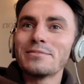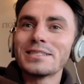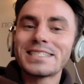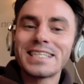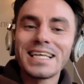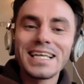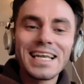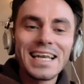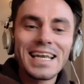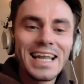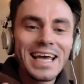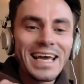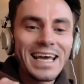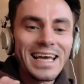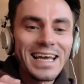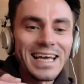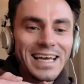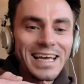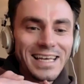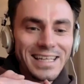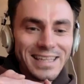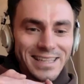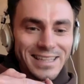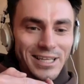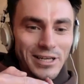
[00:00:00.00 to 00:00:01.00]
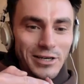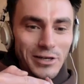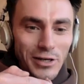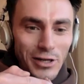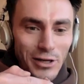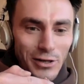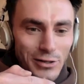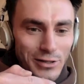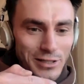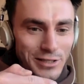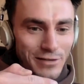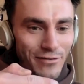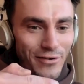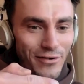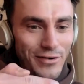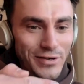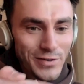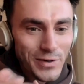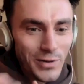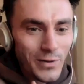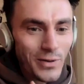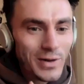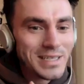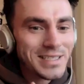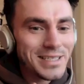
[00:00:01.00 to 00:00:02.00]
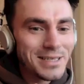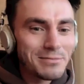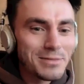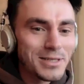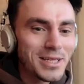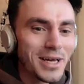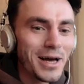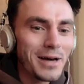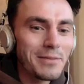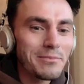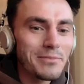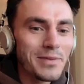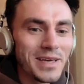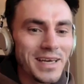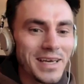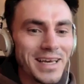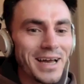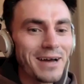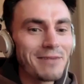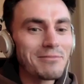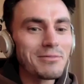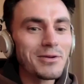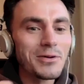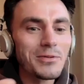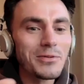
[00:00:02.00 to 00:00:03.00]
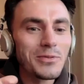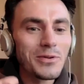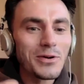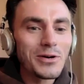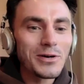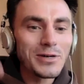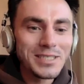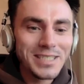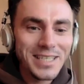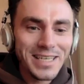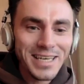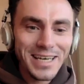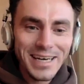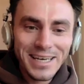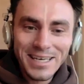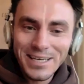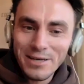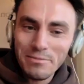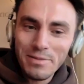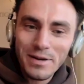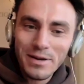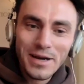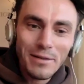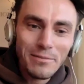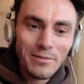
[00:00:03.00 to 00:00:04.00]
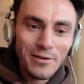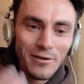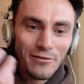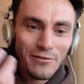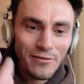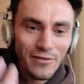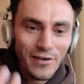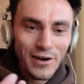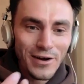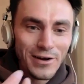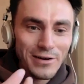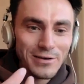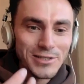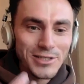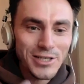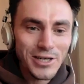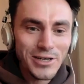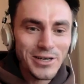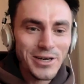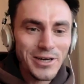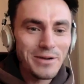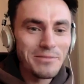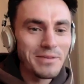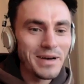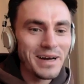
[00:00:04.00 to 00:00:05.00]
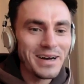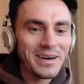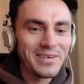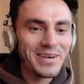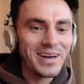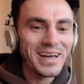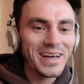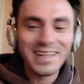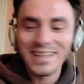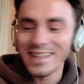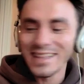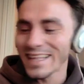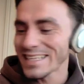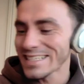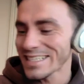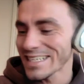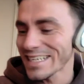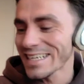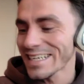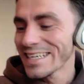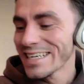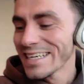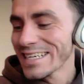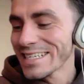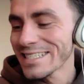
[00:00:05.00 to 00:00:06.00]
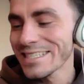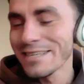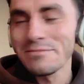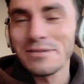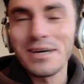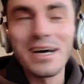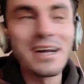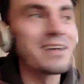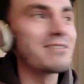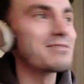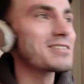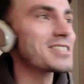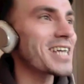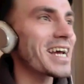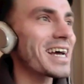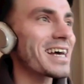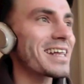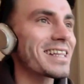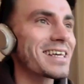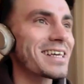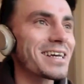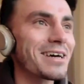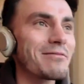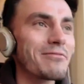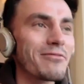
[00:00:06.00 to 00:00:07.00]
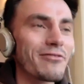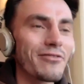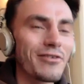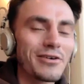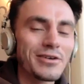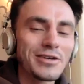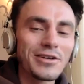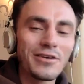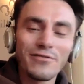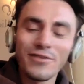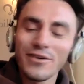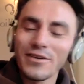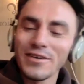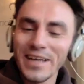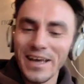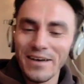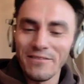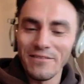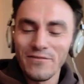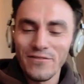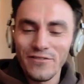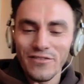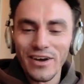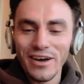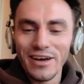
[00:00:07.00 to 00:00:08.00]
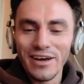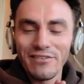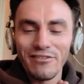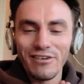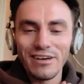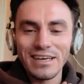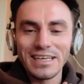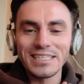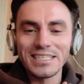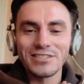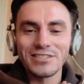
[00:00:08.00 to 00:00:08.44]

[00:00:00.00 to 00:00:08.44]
delay the news for quite some time, picking up your water, you pick up your phone, joke about there's some kind of chat that comes through on your phone. Yeah, very, very